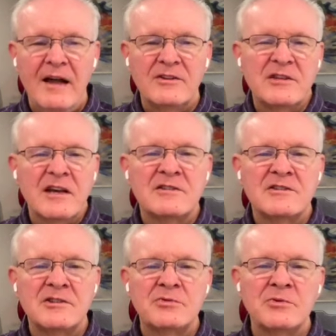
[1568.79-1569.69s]
The second
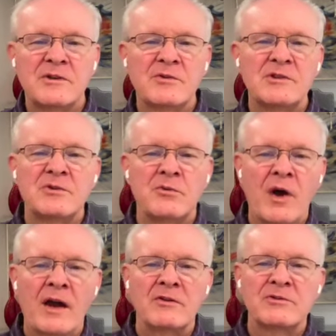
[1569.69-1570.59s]
century Christian
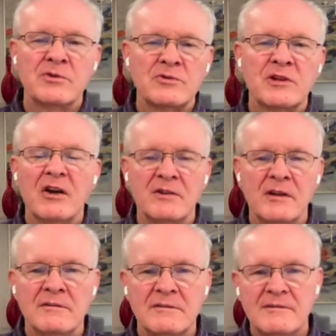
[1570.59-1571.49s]
writer
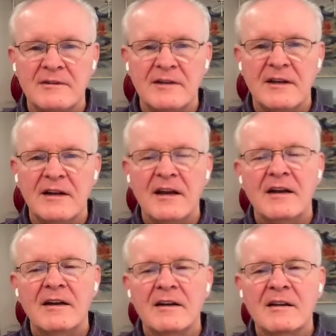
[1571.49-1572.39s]
Tertullian
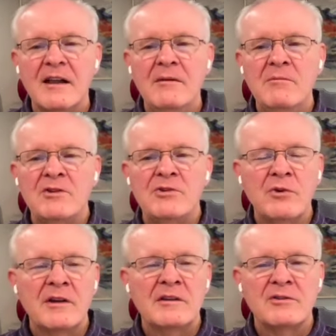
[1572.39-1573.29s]
claimed that
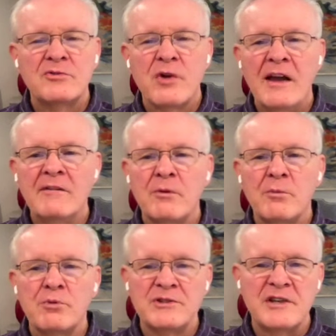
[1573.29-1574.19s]
during the triumphal
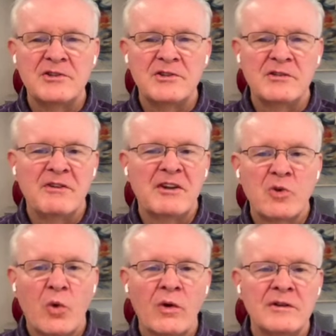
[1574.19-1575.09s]
procession, a
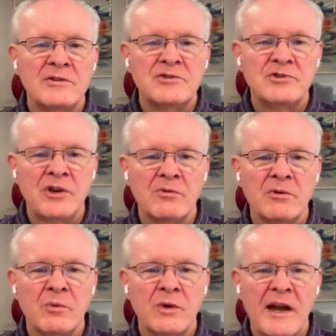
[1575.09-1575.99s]
victorious
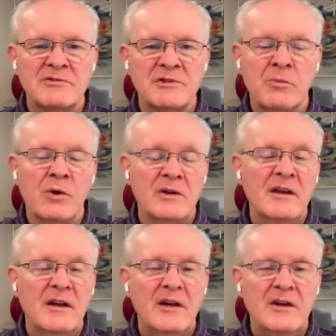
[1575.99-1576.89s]
general would have someone,
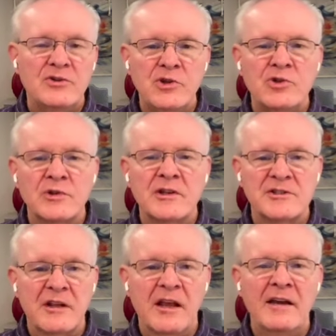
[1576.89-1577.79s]
usually a
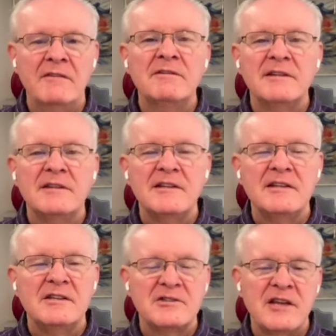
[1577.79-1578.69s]
slave,
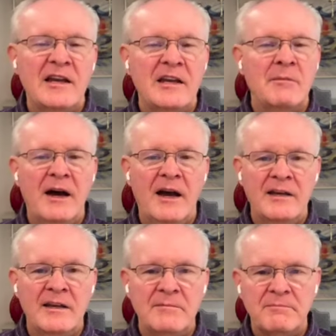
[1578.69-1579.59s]
standing
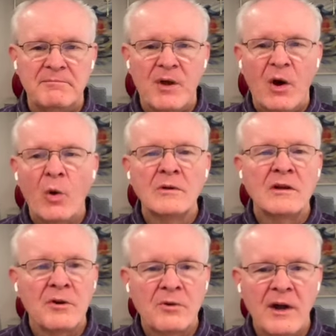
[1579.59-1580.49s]
behind him,
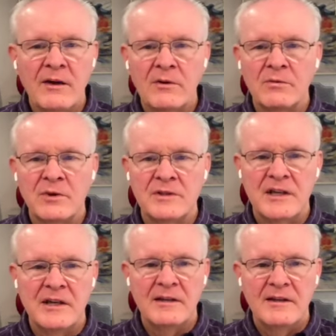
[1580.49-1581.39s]
holding a crown over his
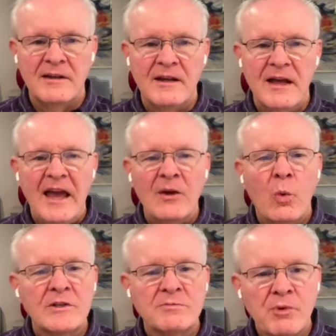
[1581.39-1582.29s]
head and
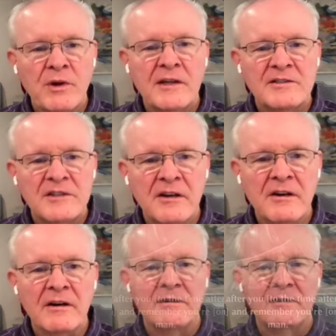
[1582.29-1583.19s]
whispering in his
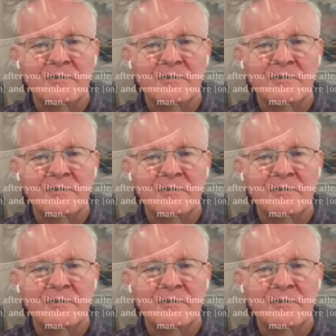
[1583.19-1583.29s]
ear,